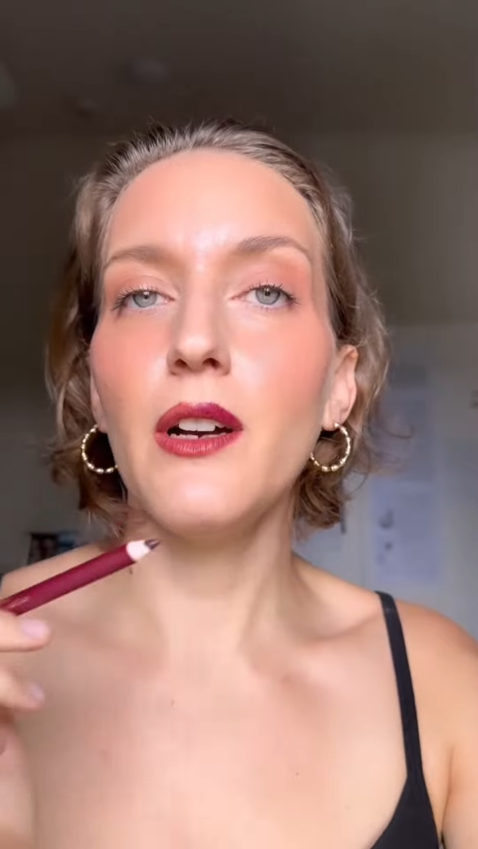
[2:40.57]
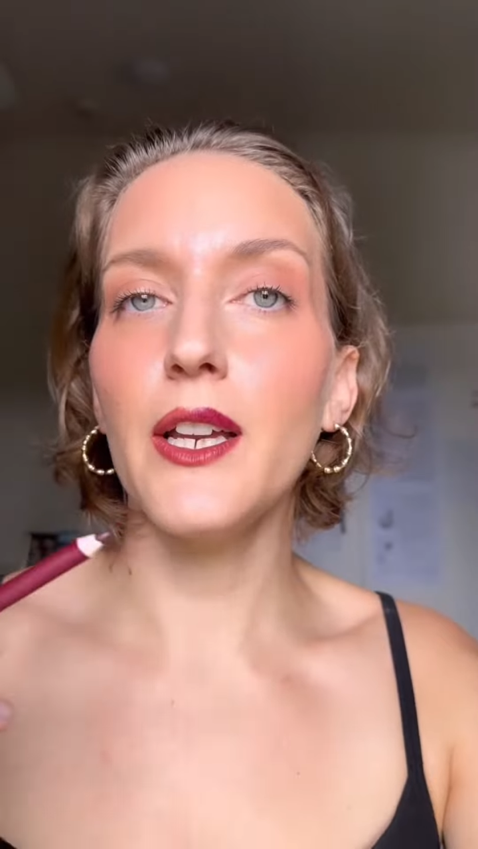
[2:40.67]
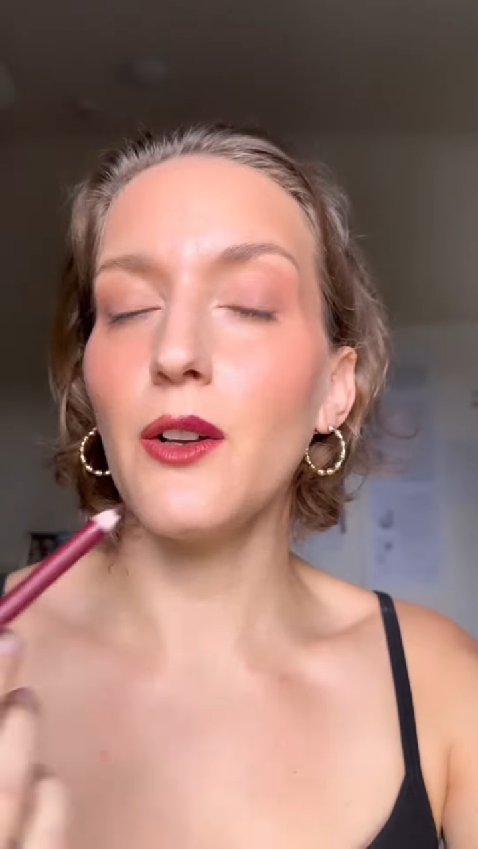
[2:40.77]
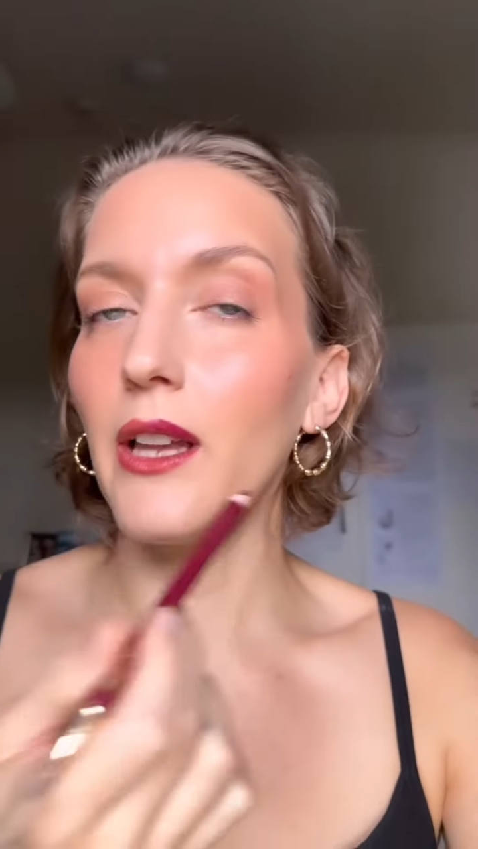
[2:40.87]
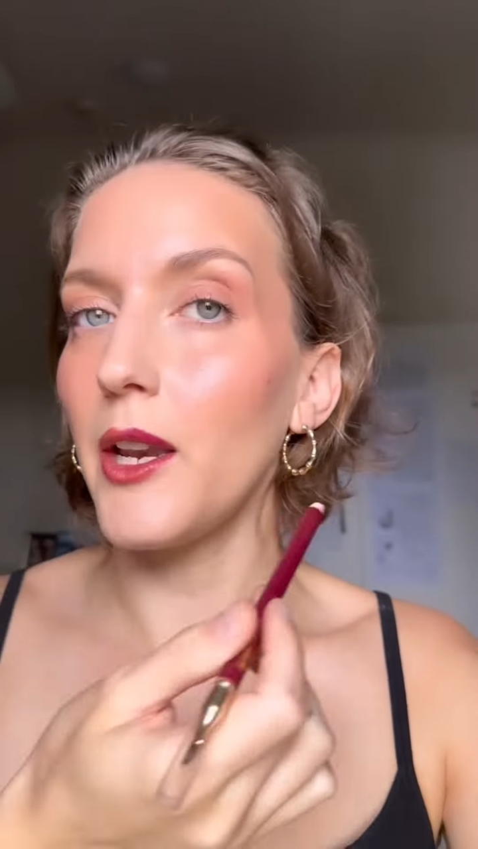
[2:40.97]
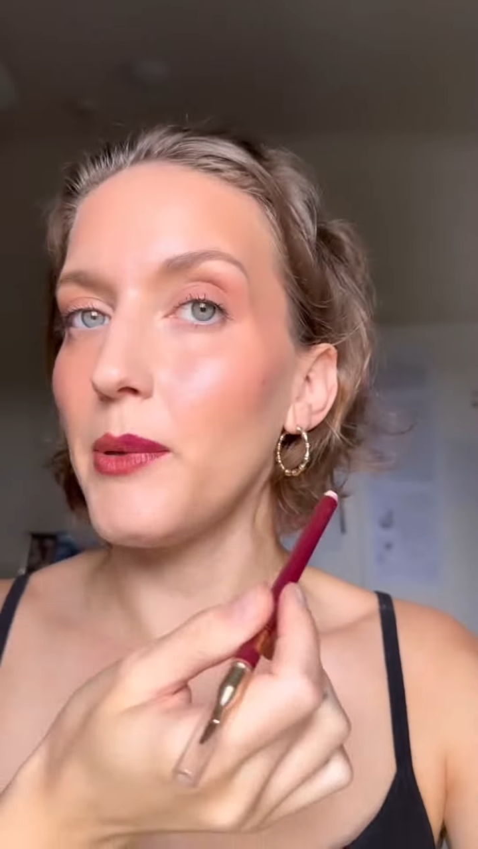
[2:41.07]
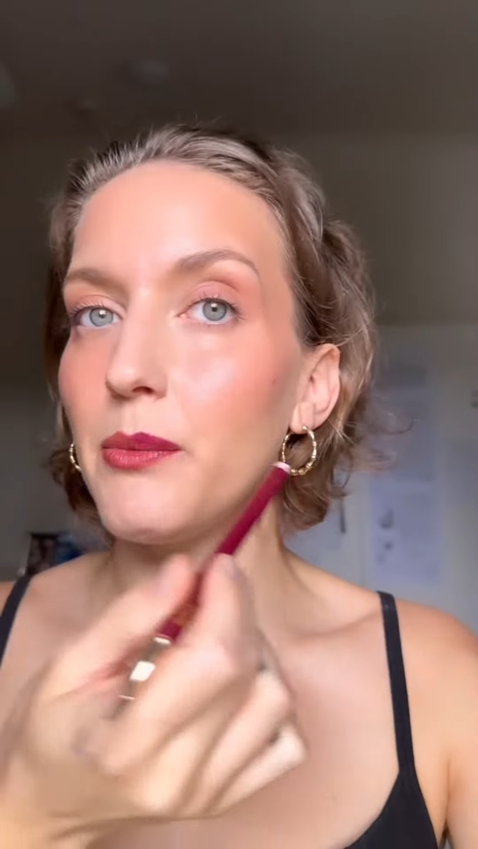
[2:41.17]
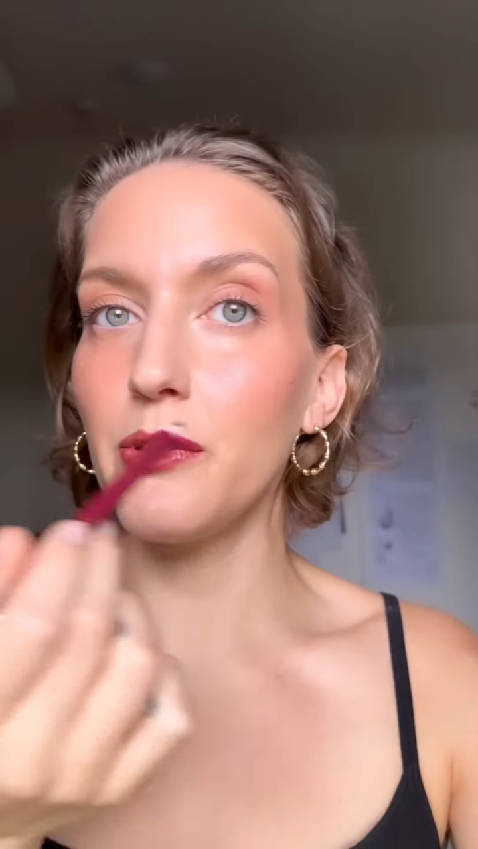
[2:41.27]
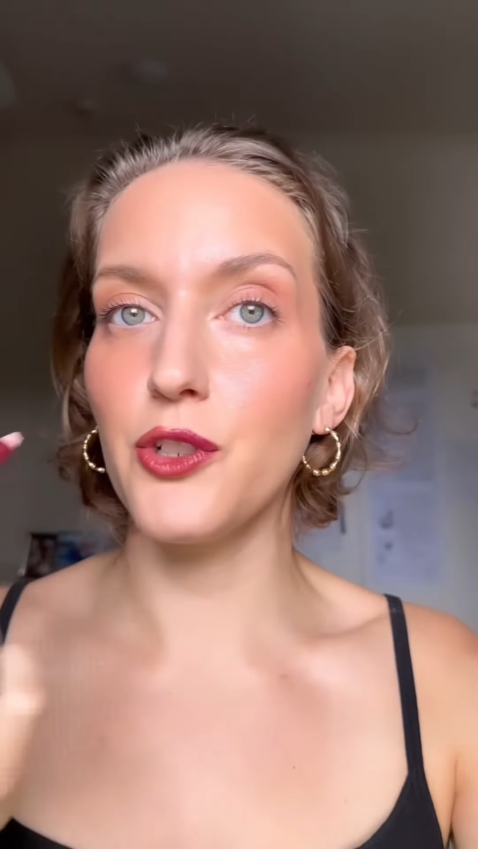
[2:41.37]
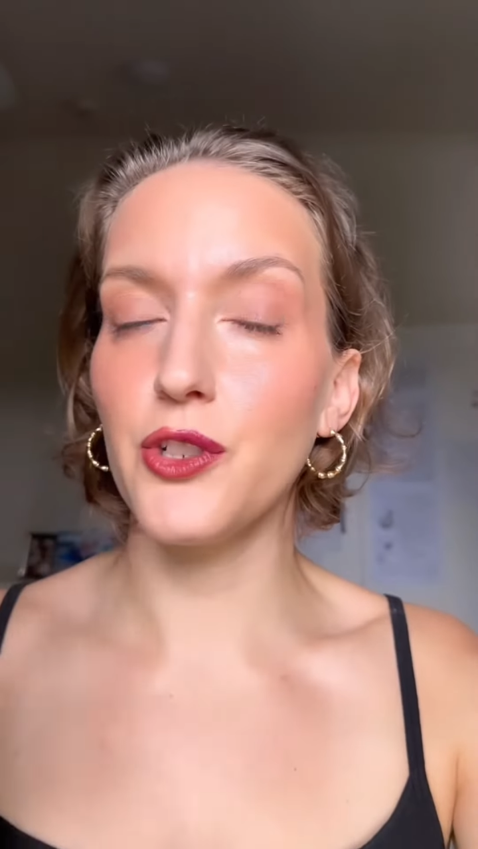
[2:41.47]
I know a lot of
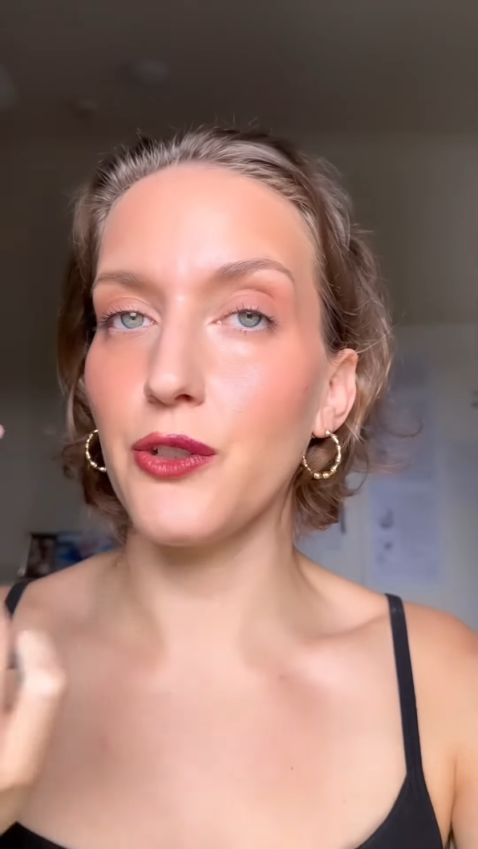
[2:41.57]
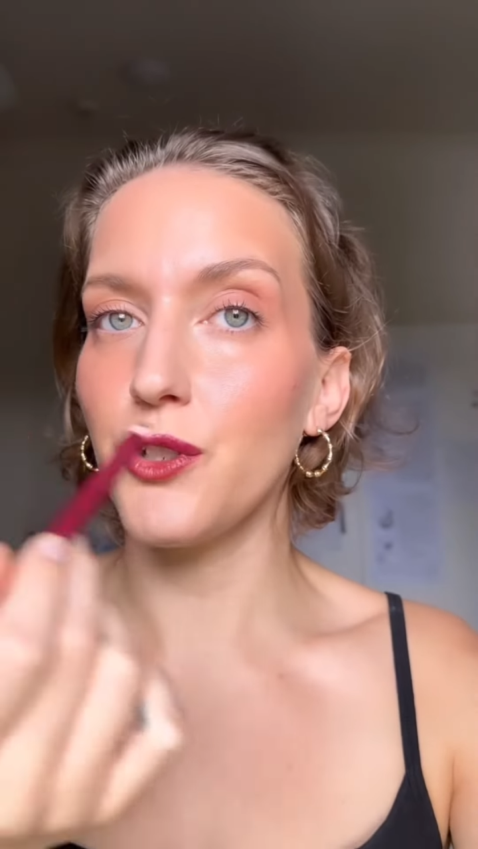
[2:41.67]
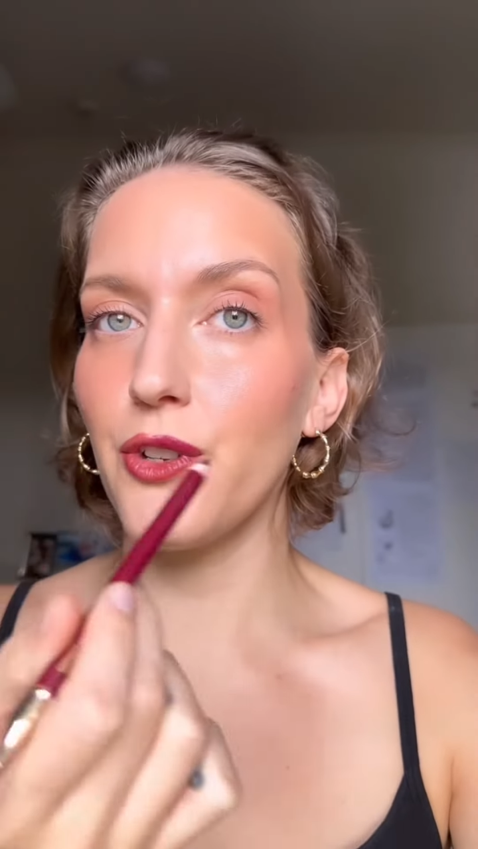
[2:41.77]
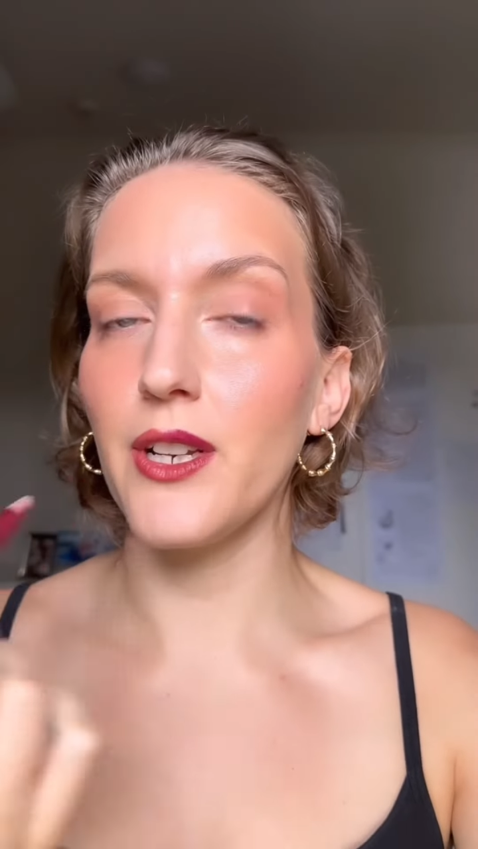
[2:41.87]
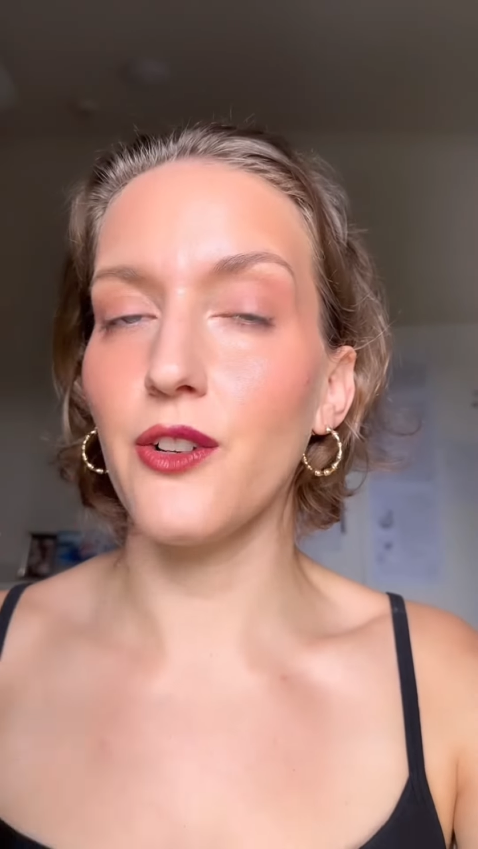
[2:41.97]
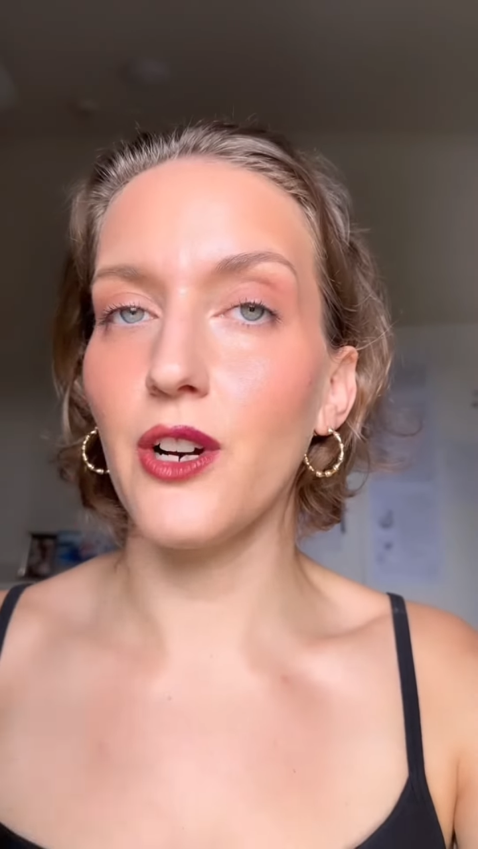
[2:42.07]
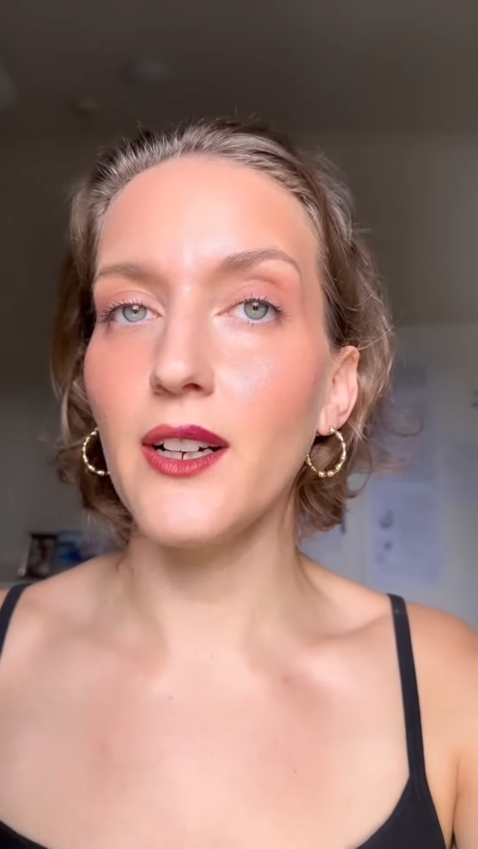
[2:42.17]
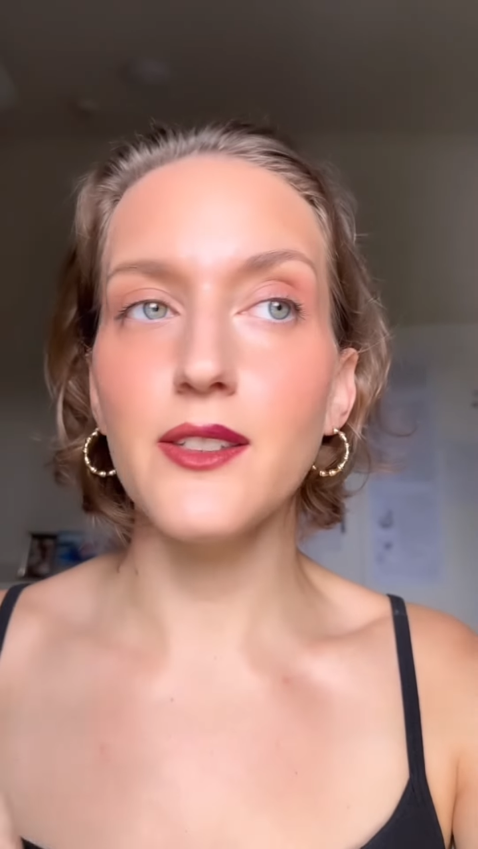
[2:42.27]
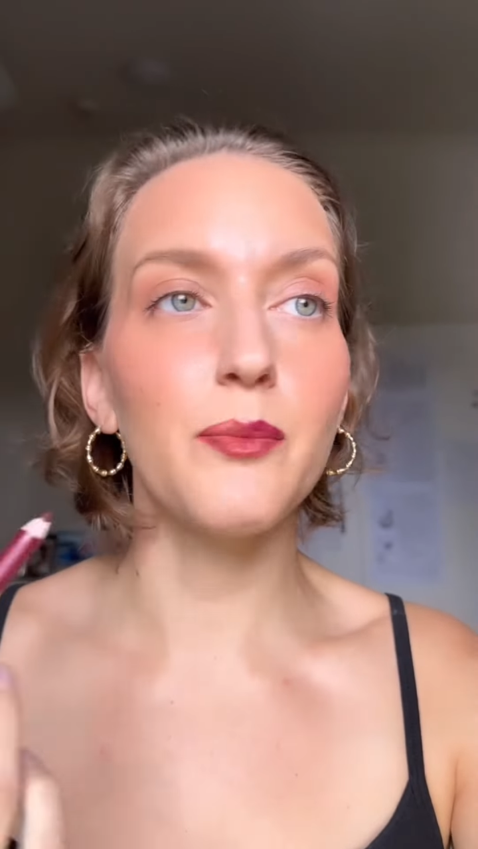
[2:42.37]
people just go straight across,